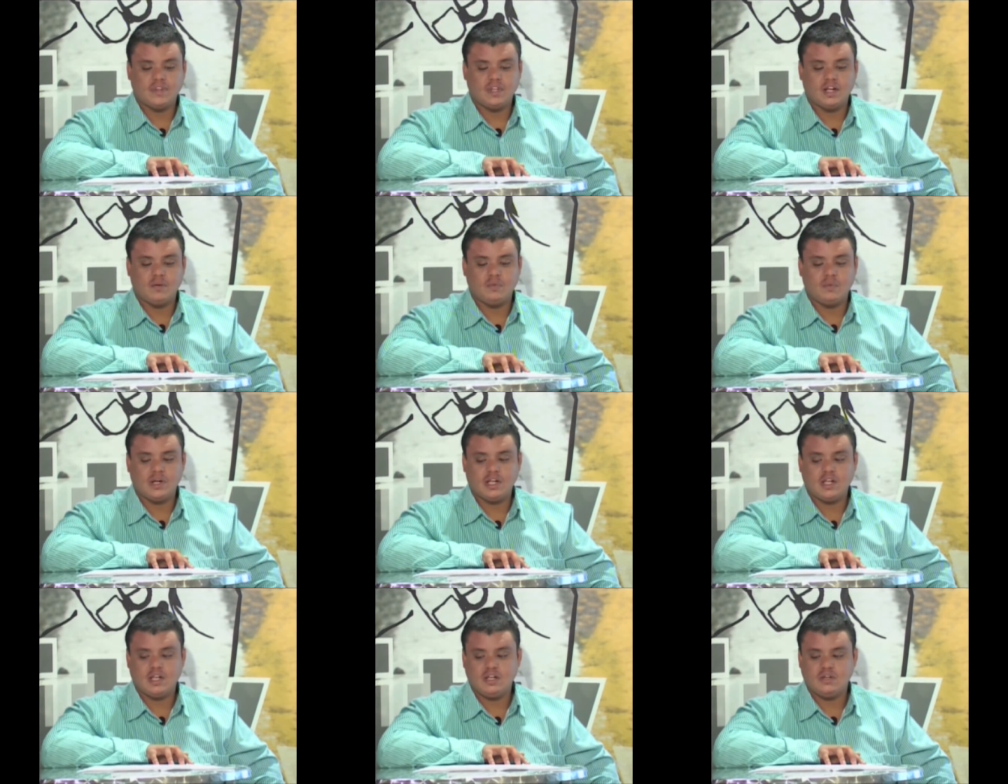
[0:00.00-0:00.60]

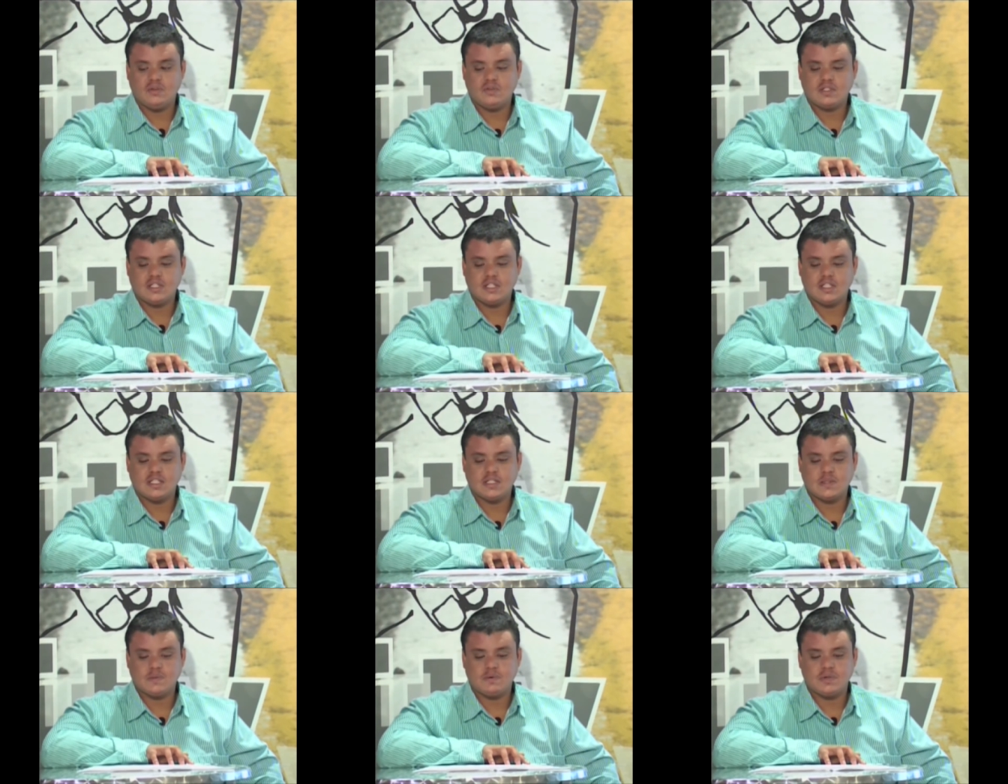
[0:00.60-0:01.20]
where you see
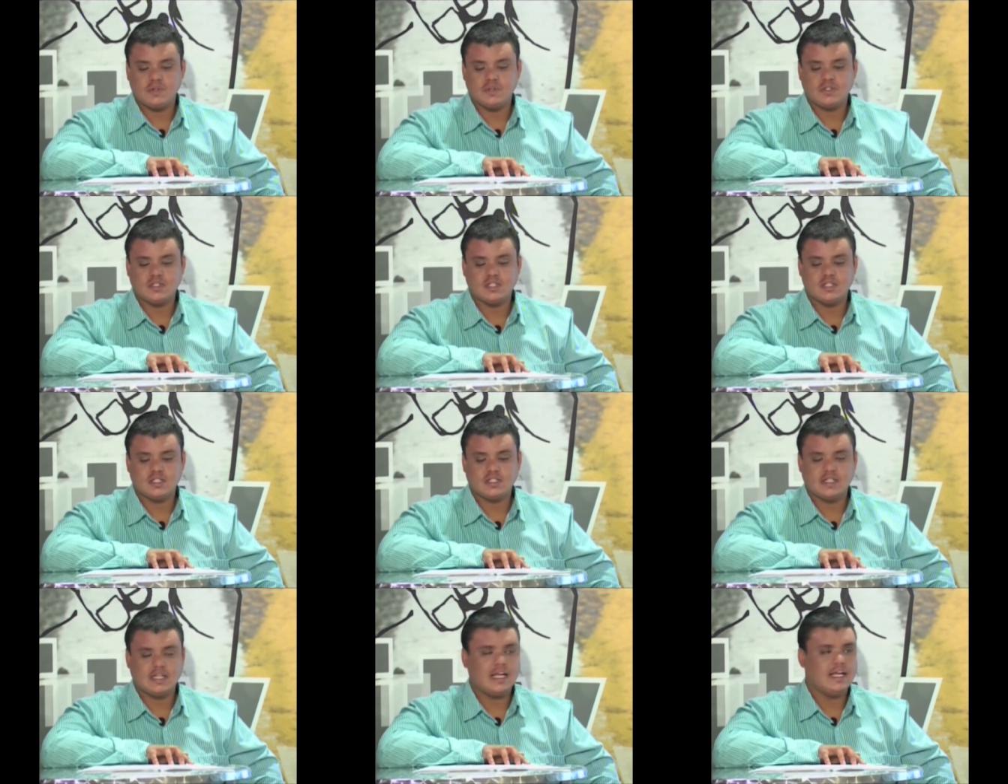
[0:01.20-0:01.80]
this
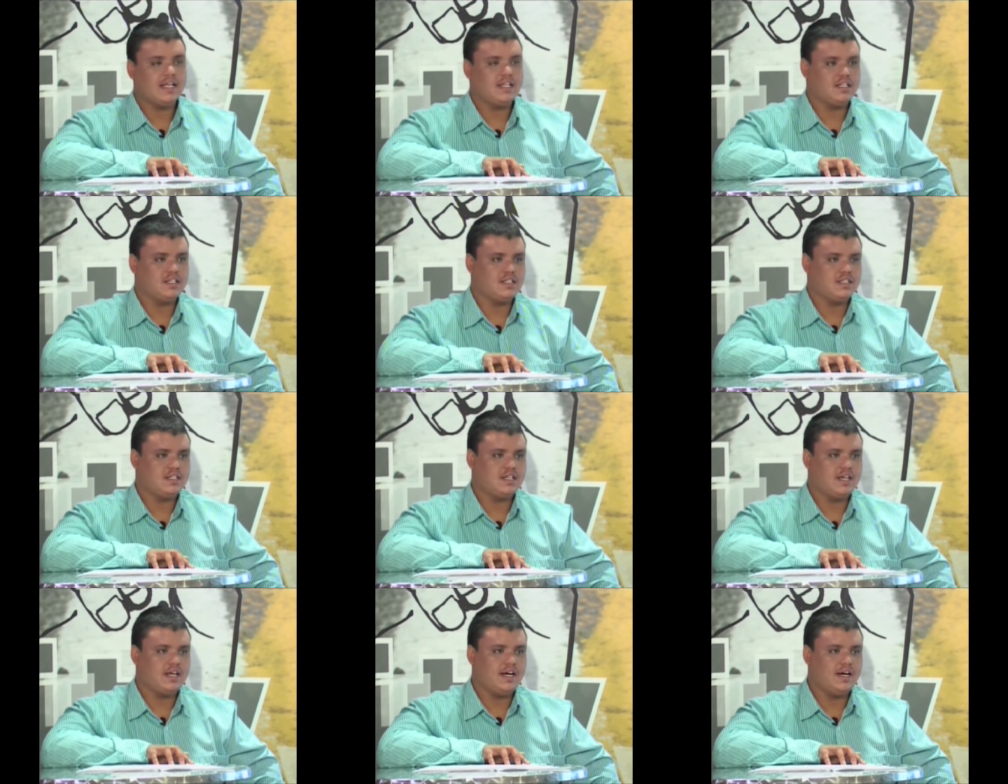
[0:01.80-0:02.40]
process
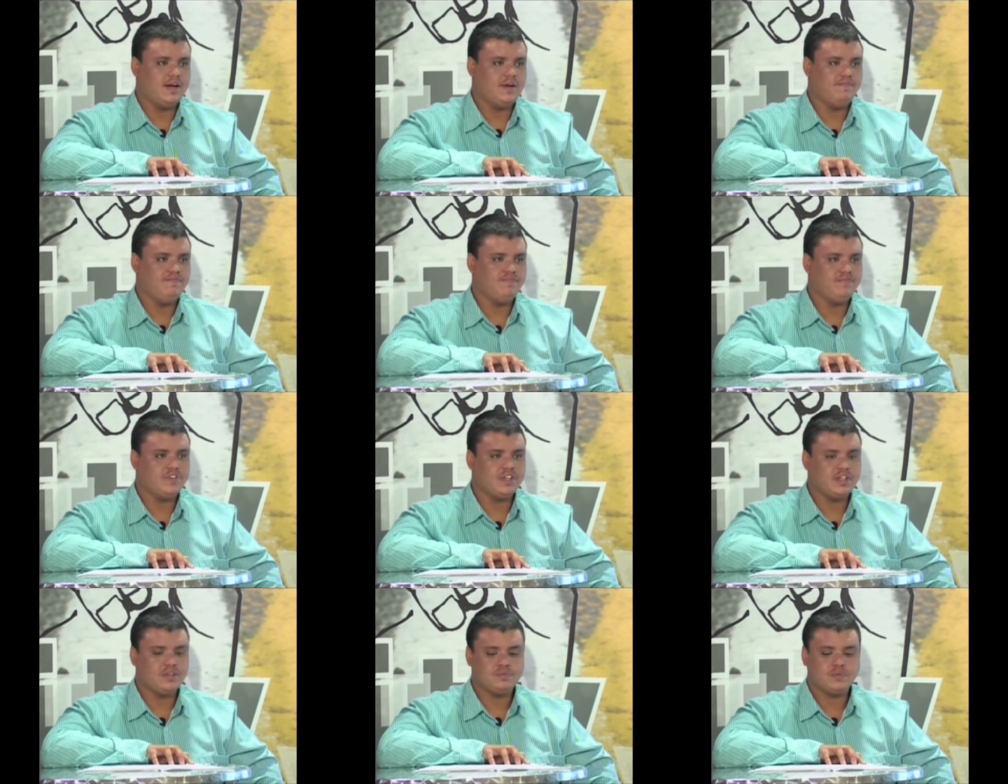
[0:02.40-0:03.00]
end,
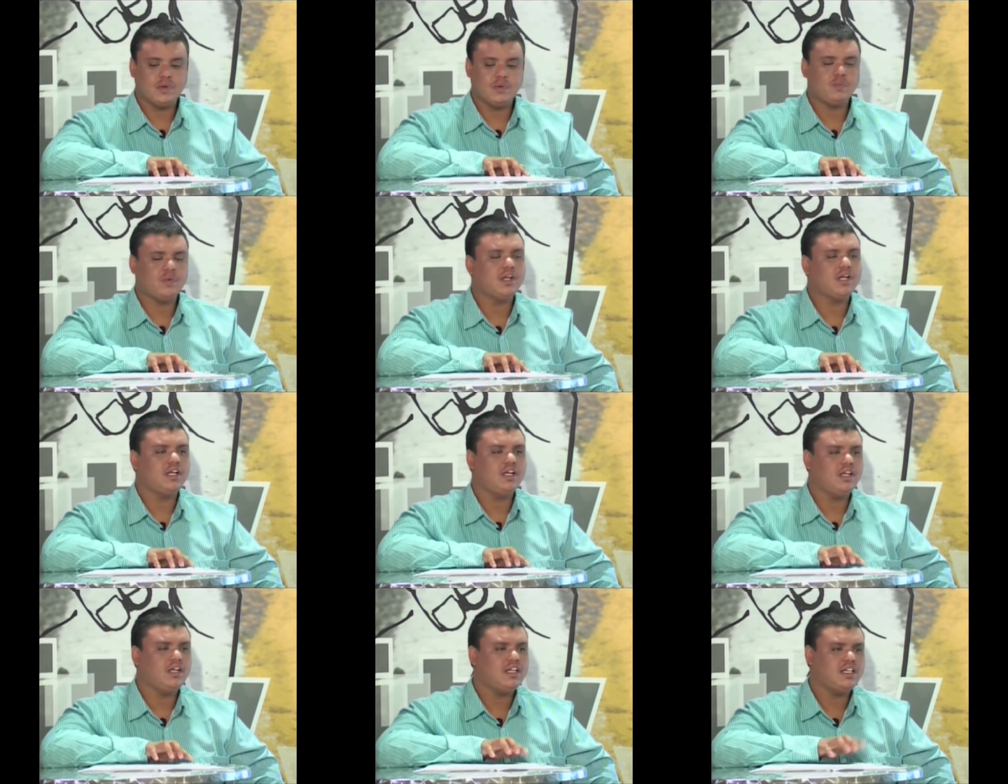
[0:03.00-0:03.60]
where
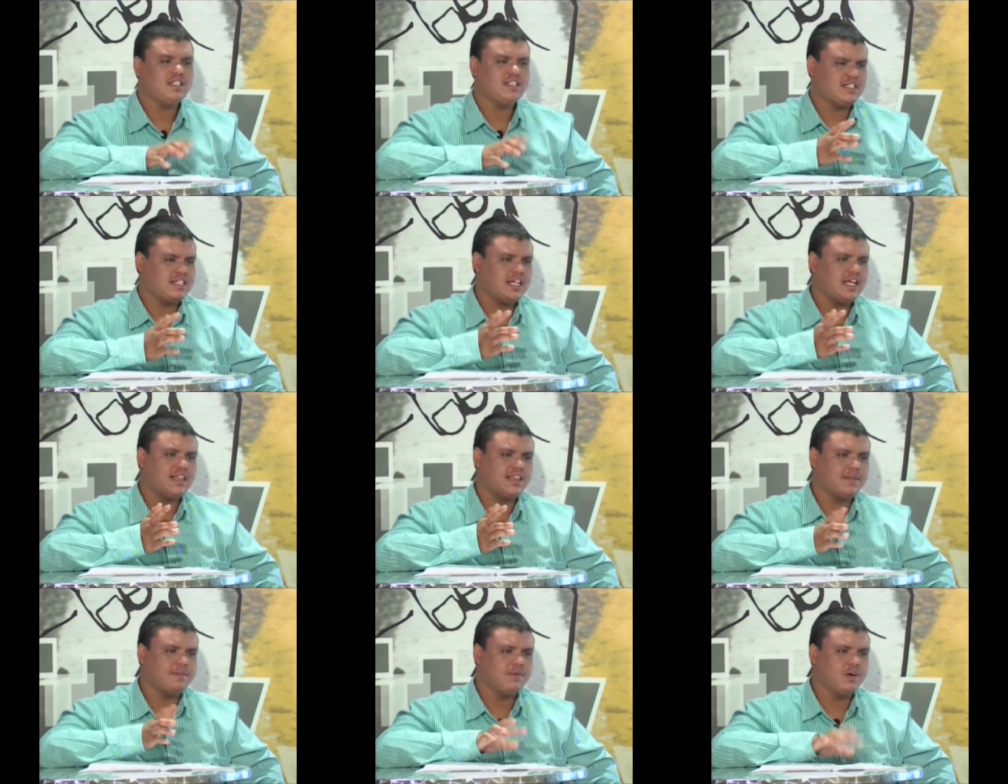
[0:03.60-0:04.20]
is it
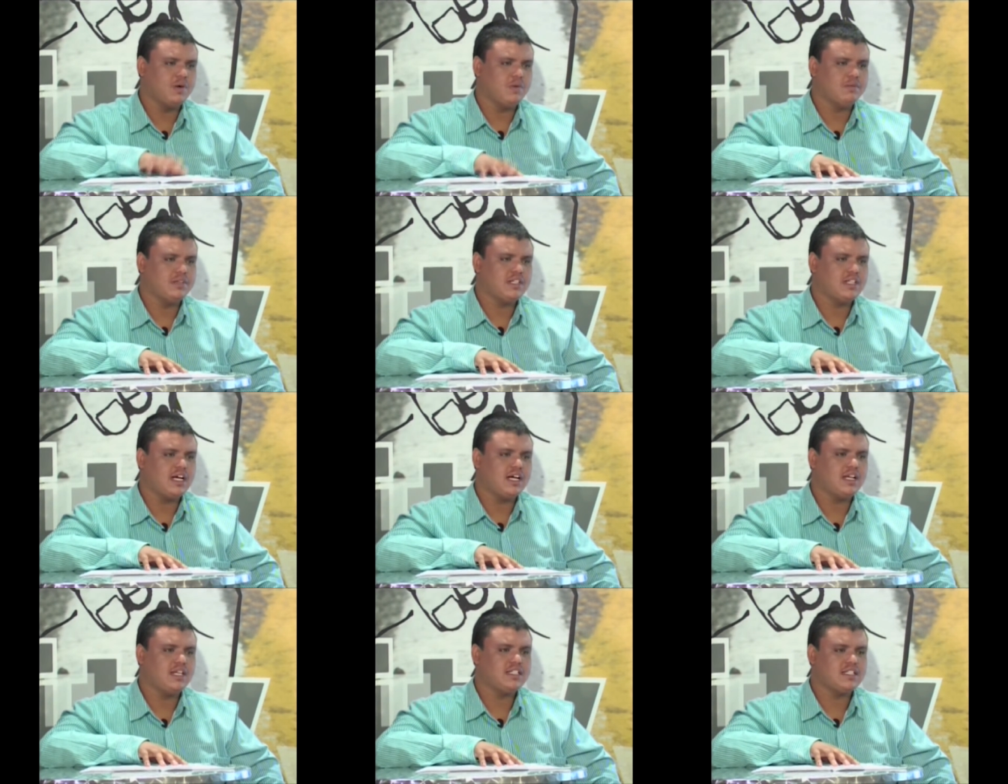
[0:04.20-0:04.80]
at the
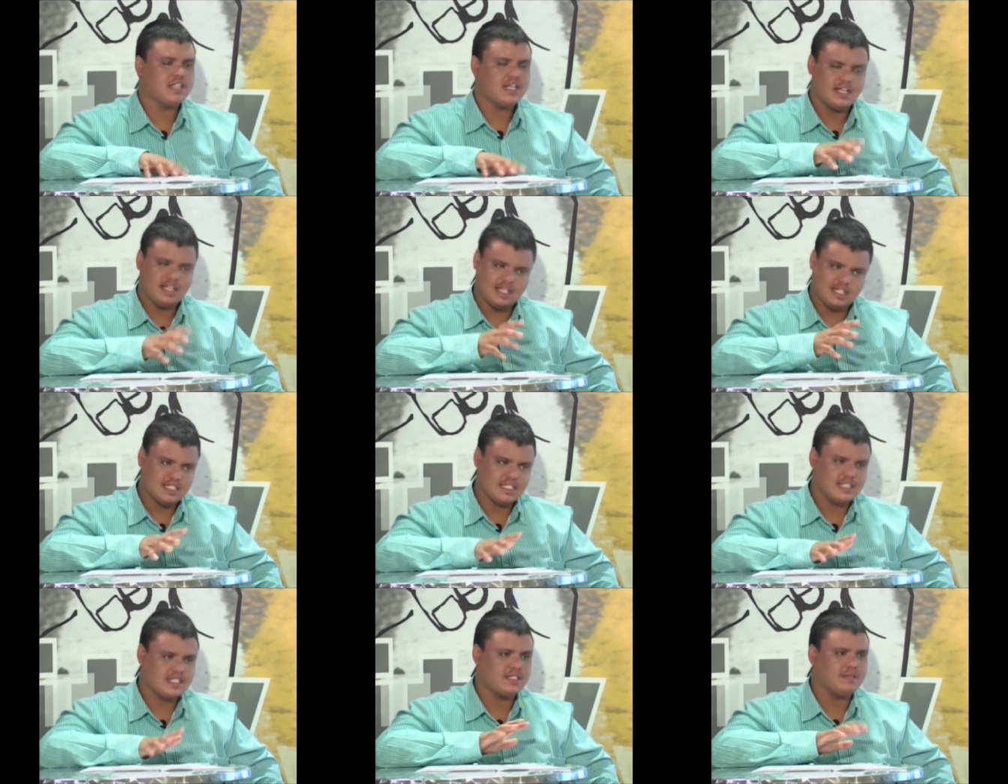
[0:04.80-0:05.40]
moment? I understand,
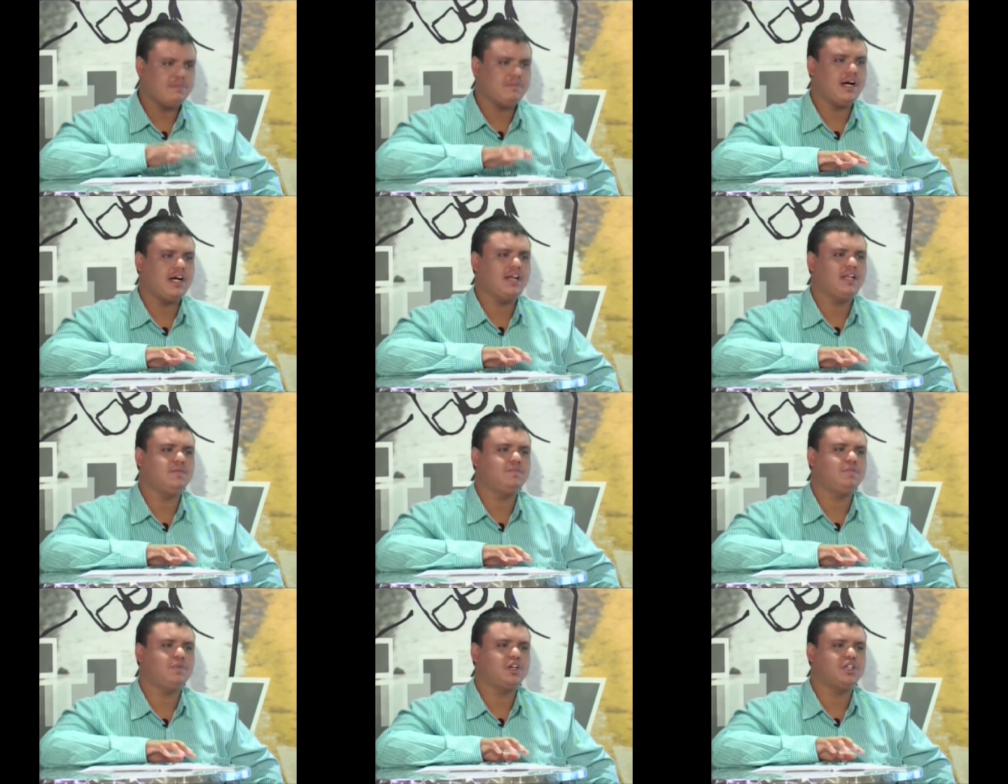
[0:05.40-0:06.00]
yes, there's the
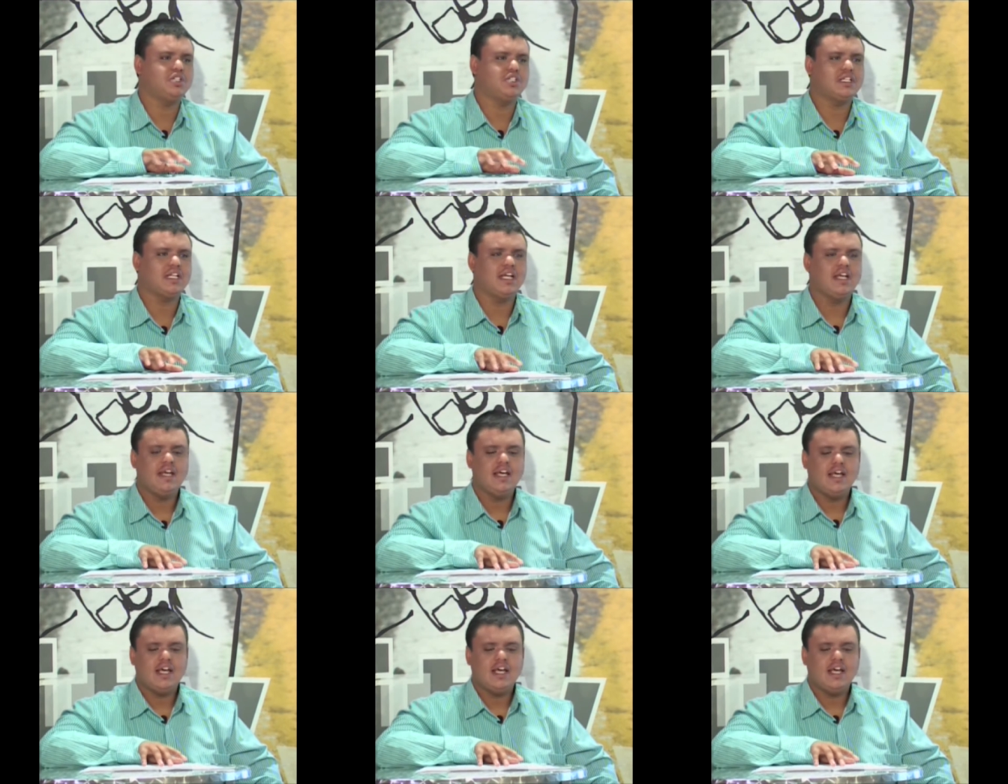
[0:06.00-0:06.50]
pilot project.